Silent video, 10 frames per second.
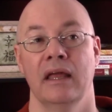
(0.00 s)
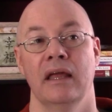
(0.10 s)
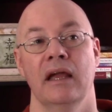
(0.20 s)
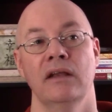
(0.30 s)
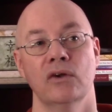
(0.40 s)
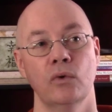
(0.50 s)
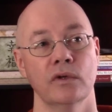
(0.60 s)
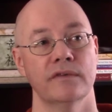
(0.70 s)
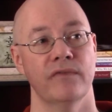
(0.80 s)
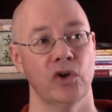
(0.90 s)
And of
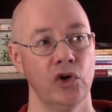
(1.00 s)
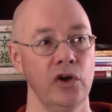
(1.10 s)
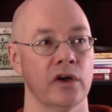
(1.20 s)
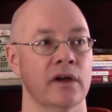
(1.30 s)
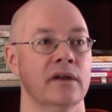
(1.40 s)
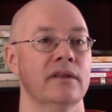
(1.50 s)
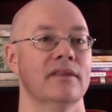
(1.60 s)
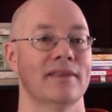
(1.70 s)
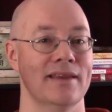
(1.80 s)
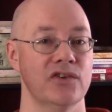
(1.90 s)
course for her,
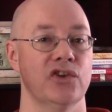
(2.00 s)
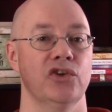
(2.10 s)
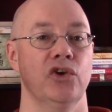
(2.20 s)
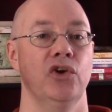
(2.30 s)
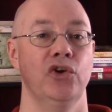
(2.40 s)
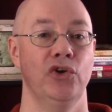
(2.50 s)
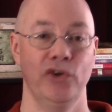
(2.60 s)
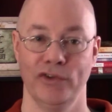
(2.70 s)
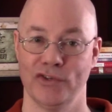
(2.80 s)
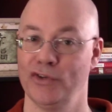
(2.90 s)
this
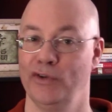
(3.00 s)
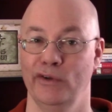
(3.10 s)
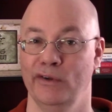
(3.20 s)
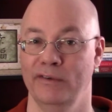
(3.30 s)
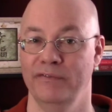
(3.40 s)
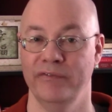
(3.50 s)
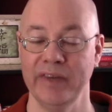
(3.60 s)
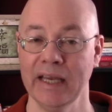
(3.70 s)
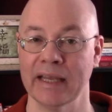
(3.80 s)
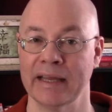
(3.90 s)
hurts her
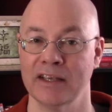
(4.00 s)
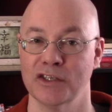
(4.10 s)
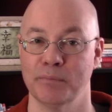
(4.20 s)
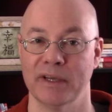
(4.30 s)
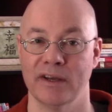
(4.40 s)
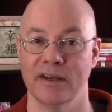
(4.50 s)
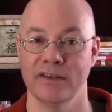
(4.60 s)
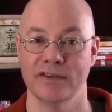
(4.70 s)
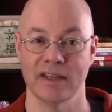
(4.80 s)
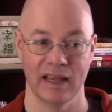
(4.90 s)
feelings
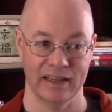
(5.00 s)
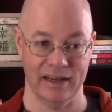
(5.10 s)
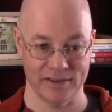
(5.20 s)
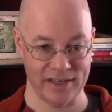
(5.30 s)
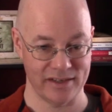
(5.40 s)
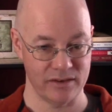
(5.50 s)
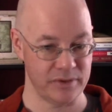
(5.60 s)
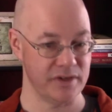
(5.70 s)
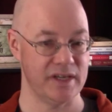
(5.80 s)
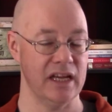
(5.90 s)
because, yes, he's
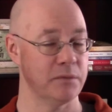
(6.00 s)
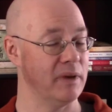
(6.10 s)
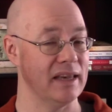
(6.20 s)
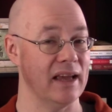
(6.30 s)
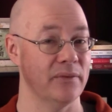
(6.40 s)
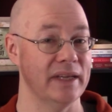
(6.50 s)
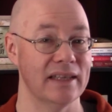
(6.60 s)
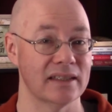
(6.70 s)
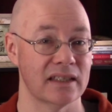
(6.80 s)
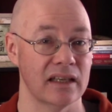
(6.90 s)
interested in sex, but now he
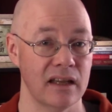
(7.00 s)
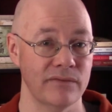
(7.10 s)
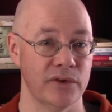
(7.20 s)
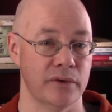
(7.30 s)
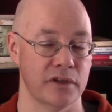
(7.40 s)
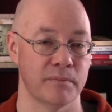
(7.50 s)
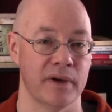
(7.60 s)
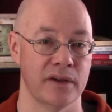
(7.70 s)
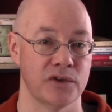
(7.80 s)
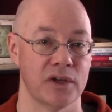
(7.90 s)
doesn't love her as
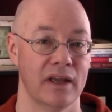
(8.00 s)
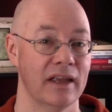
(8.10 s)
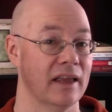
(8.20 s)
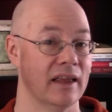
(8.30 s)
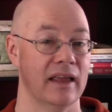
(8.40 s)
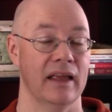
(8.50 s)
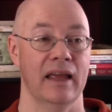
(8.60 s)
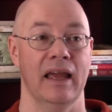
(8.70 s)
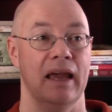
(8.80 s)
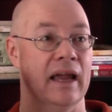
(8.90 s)
much.
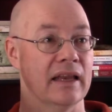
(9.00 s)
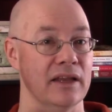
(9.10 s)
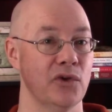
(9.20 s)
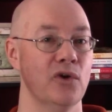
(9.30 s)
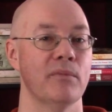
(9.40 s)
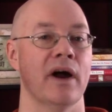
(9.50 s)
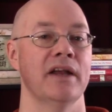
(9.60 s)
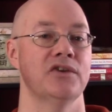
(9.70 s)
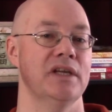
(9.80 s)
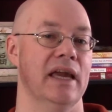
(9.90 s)
And in her
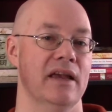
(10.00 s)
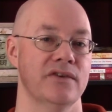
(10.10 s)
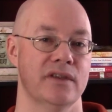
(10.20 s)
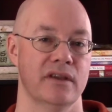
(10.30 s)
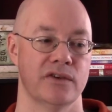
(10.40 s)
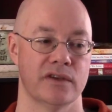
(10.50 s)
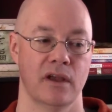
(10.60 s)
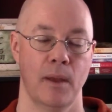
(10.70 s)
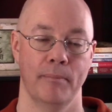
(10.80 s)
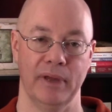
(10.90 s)
mind, she has this
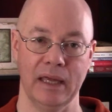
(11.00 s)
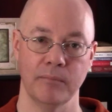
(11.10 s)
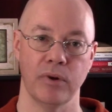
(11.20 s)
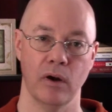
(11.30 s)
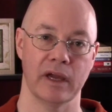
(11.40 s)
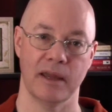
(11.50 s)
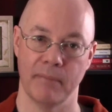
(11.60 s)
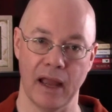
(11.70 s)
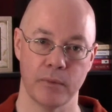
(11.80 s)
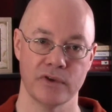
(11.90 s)
ping-ponging
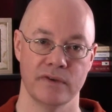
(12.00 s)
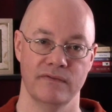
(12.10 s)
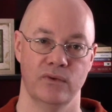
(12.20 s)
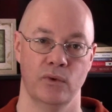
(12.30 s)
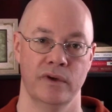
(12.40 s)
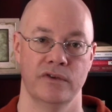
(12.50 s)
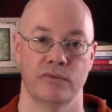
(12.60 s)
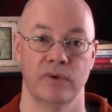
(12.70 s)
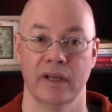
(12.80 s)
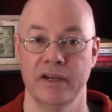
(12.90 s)
backwards and
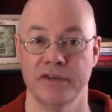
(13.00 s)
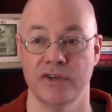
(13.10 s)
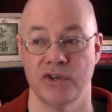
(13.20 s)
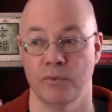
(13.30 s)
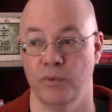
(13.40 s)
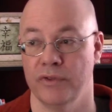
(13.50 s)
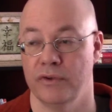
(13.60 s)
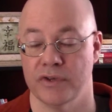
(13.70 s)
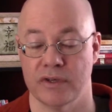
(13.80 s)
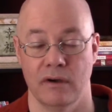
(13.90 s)
forwards relationship with
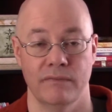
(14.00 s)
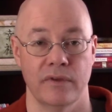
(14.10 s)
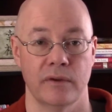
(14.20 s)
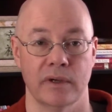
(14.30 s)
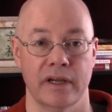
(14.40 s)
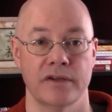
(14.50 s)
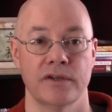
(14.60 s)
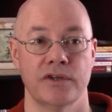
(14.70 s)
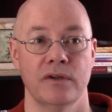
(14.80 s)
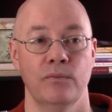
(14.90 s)
herself, and the
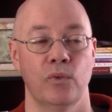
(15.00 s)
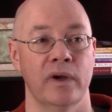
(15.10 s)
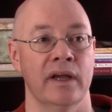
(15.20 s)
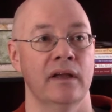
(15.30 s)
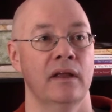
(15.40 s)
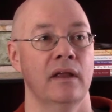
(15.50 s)
relationship where,